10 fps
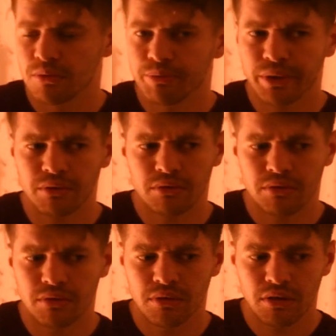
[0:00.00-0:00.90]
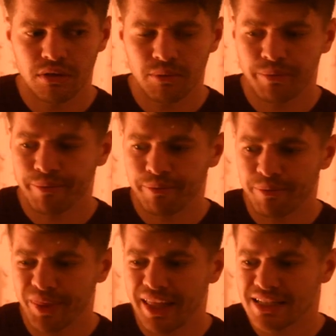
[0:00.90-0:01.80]
But
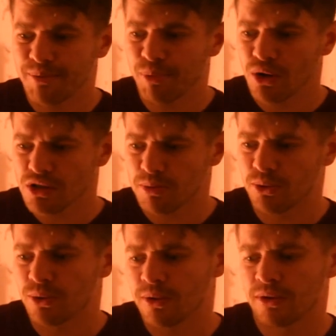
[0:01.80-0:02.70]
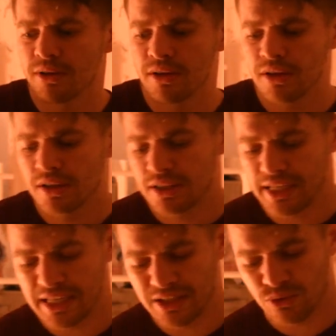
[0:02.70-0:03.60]
that's impossible,"
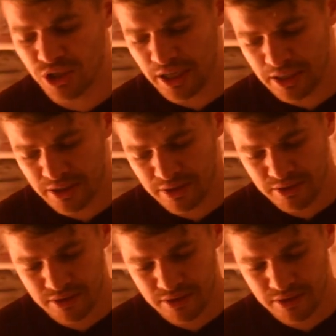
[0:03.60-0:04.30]
said little Charlie,